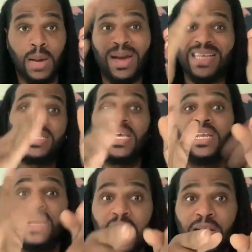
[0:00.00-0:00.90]
Am I
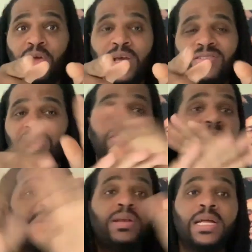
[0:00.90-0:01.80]
saying God no exists?
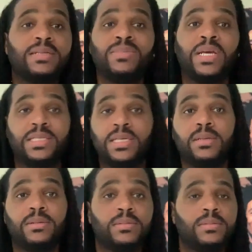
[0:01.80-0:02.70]
I know that, me I say.
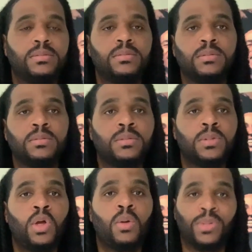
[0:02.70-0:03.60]

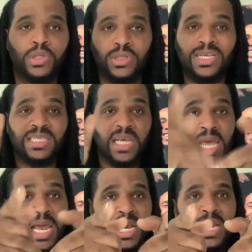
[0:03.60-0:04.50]
Me just I say
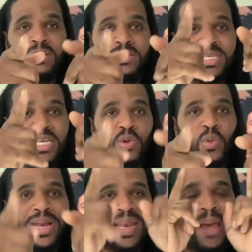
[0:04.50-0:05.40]
anything
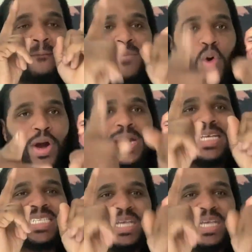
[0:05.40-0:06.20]
where them boy